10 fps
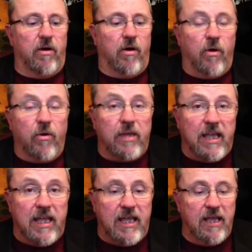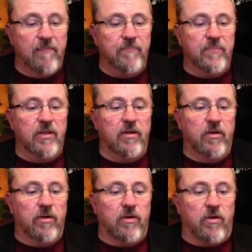
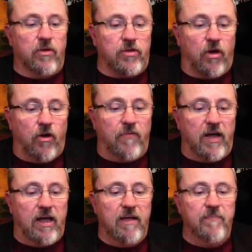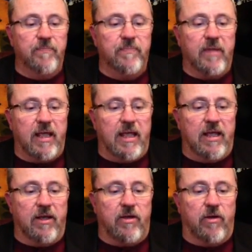Kotova
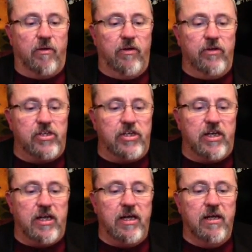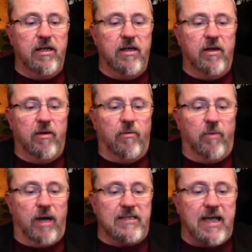and Kolushi
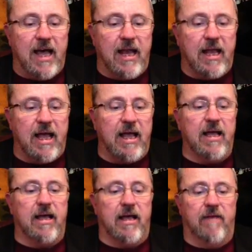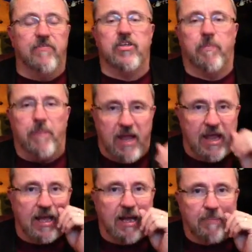Watara of
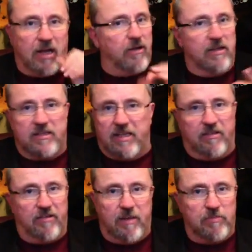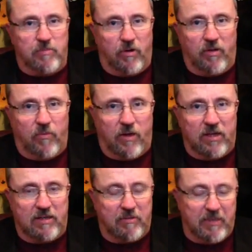Japan. I'm not going to say their names more than
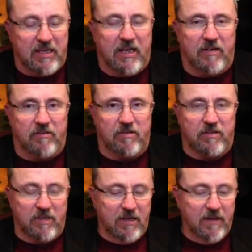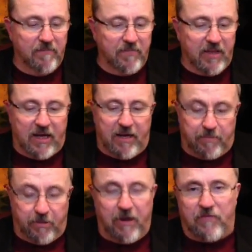once. That would be dangerous.
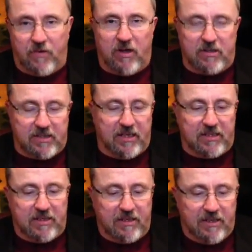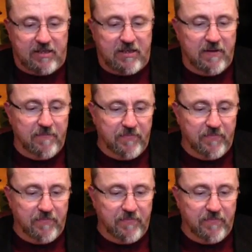Pray for all six of these